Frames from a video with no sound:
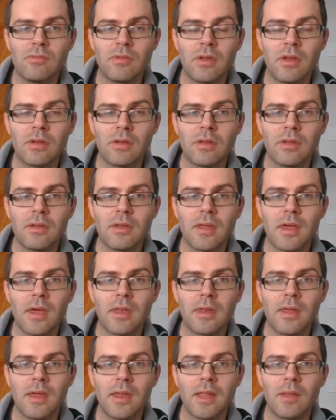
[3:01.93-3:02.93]
redundant
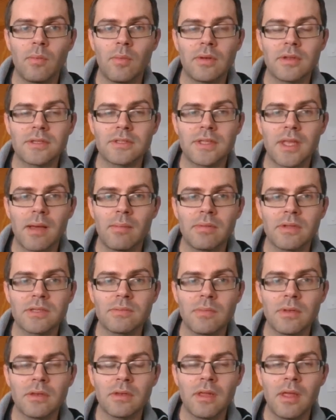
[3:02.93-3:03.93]
at any one
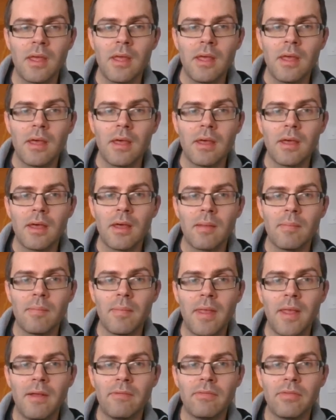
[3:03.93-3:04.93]
establishment.
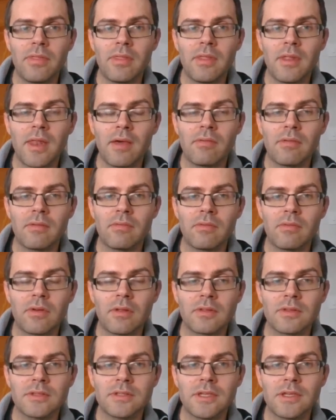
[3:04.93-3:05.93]
If the level of
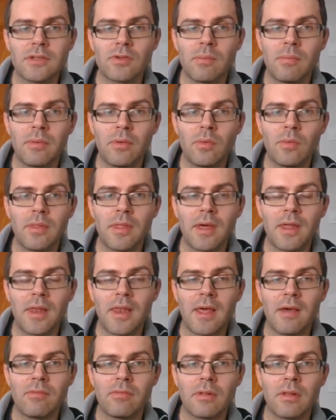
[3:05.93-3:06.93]
redundancies are below that
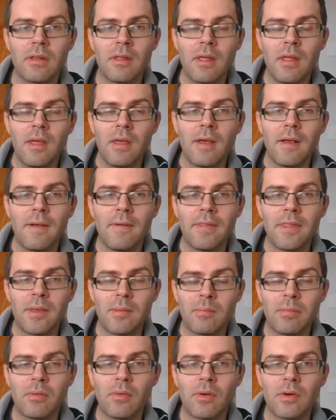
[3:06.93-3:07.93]
level, the
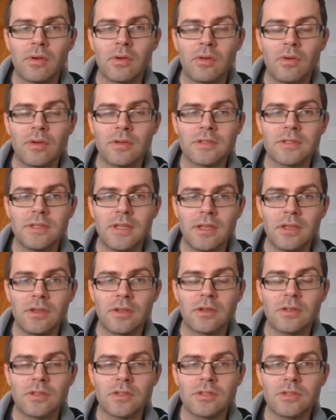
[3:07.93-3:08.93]
employer does need to
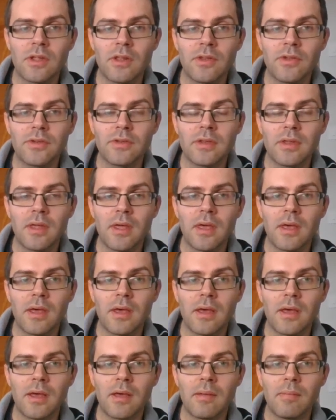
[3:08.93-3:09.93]
consult
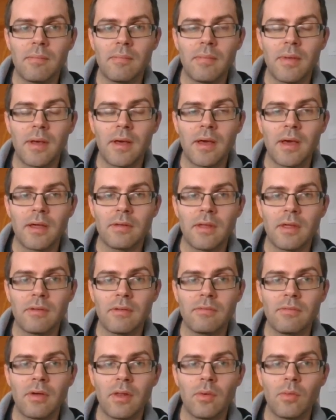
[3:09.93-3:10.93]
and
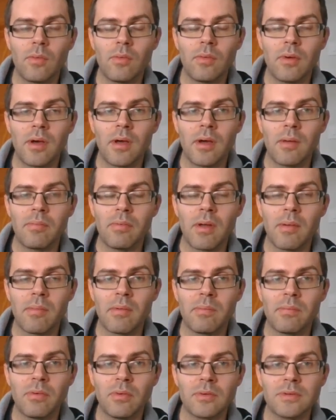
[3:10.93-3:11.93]
follow a
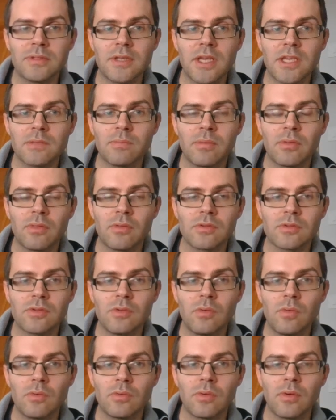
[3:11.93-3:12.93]
proper process, but there's
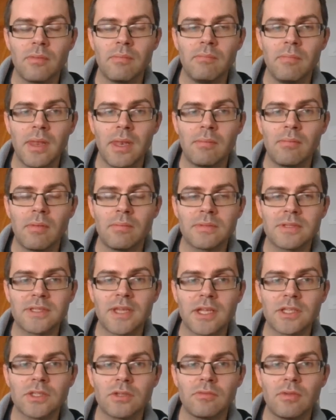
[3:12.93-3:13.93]
no sort of minimum
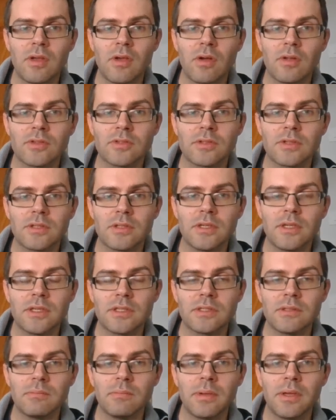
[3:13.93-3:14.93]
statutory
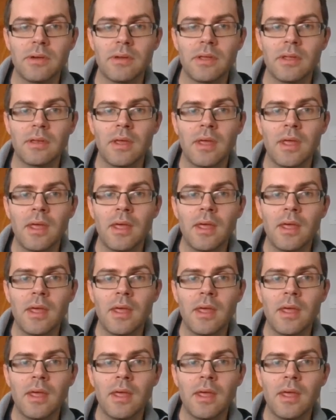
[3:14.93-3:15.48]
consultation period.